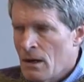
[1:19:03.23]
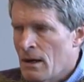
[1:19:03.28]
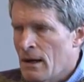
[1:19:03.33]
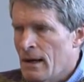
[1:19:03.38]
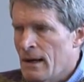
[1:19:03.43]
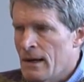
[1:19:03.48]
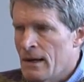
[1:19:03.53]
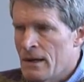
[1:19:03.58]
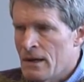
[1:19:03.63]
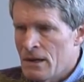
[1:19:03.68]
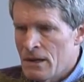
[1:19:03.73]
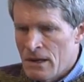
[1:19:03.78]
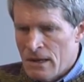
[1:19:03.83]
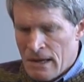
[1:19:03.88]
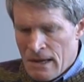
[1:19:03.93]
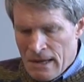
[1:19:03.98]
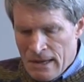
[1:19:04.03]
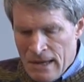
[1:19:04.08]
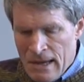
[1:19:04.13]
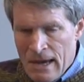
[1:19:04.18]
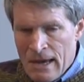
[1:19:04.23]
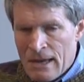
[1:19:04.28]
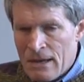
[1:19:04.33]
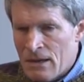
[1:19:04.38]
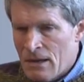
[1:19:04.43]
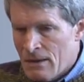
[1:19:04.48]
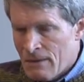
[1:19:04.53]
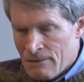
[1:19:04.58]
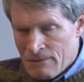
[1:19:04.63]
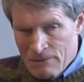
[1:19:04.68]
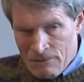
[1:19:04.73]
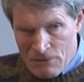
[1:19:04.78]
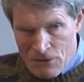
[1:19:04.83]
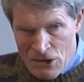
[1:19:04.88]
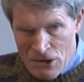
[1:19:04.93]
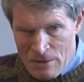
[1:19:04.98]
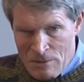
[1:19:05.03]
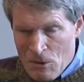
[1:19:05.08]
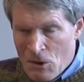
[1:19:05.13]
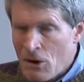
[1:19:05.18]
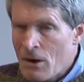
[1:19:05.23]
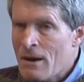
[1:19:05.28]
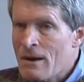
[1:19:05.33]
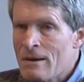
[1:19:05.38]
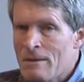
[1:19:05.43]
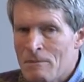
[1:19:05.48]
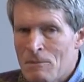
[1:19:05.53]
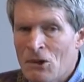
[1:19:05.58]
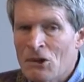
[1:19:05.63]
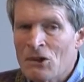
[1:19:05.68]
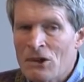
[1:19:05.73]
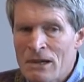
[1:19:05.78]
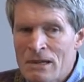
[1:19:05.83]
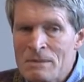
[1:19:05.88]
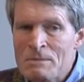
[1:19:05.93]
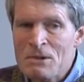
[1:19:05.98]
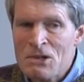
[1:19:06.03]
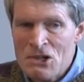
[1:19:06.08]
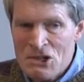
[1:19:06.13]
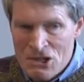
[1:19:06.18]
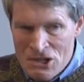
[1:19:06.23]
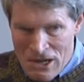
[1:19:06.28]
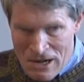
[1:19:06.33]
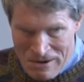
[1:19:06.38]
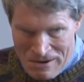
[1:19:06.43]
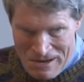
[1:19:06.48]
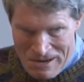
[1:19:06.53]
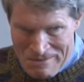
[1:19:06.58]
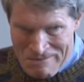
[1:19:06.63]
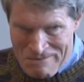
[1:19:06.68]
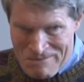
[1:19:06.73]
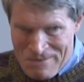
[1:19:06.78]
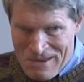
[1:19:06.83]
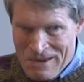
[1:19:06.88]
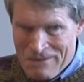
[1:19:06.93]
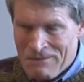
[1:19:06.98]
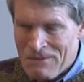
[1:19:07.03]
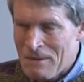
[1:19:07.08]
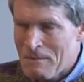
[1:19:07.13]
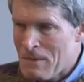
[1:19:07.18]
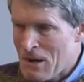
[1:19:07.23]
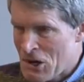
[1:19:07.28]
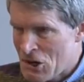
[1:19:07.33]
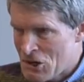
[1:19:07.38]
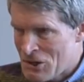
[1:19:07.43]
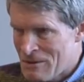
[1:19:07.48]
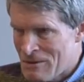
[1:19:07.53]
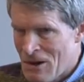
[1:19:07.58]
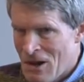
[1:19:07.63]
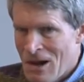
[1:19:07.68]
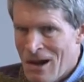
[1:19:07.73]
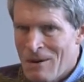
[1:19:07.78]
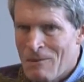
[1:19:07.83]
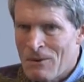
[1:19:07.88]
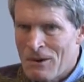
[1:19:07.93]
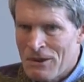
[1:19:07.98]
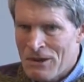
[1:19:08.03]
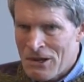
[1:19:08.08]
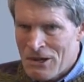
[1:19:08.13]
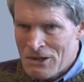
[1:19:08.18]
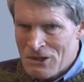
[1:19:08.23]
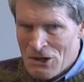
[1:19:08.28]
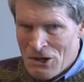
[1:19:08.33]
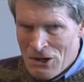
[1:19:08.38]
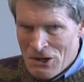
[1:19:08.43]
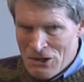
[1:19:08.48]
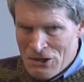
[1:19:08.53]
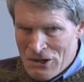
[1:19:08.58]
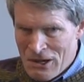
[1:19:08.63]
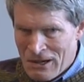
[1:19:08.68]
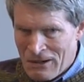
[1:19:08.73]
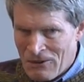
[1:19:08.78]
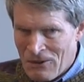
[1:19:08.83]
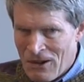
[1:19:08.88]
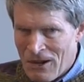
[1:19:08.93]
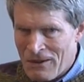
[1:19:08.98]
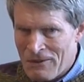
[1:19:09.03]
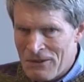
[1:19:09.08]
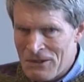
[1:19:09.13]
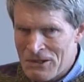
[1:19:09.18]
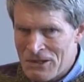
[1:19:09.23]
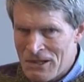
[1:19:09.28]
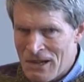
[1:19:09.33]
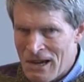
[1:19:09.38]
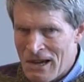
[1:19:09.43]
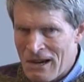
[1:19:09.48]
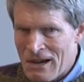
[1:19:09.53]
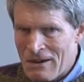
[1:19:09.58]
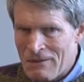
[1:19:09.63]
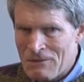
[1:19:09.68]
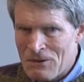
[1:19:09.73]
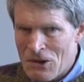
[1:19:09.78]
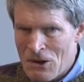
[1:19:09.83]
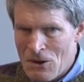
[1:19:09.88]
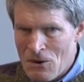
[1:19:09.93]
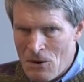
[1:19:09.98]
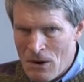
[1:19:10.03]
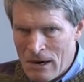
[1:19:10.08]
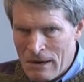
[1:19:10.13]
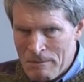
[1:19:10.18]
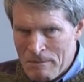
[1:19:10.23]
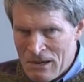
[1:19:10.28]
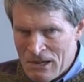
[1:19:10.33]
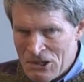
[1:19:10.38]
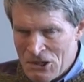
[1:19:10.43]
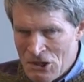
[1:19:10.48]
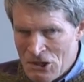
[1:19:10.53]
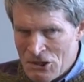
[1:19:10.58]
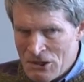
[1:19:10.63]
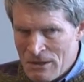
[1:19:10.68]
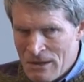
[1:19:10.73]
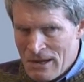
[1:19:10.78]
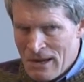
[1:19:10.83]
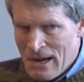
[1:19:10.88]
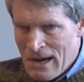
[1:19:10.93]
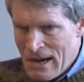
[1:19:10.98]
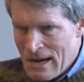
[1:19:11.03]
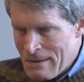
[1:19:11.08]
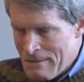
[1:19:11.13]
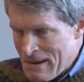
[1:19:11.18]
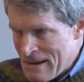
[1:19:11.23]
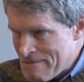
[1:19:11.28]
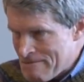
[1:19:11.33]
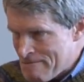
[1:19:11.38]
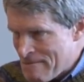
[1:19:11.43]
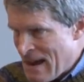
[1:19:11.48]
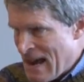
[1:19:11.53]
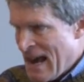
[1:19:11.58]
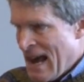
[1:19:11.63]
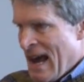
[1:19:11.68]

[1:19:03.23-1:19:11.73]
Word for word: Uh, and then, furthermore, Mueller has been sharing information with the Attorney General of the state of New York, Mr. Schneiderman.